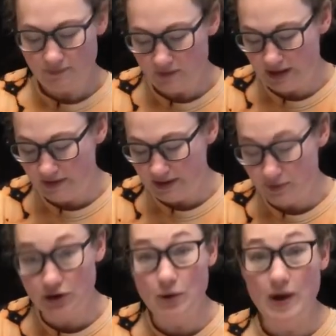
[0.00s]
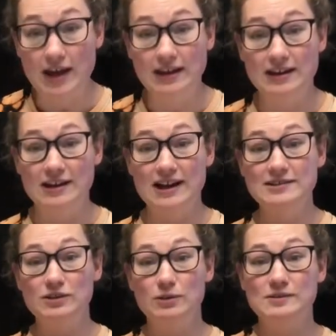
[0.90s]
And then I'm gonna go ahead and get a nice
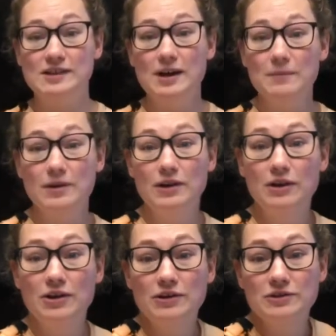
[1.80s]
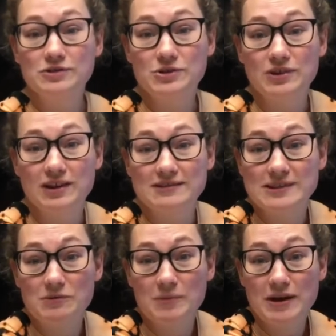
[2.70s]
close-up so you can see
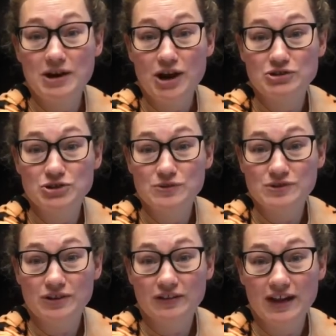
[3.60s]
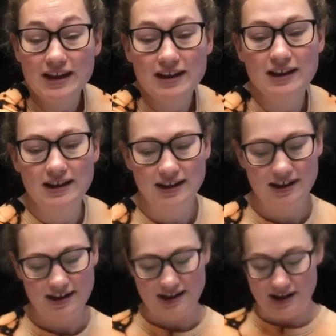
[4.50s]
what my nachos look like.
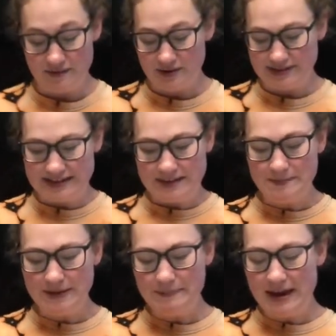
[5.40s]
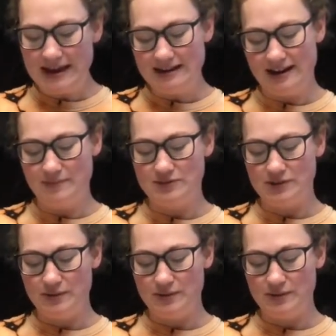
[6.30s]
And now I'm gonna take a big bite. I'm so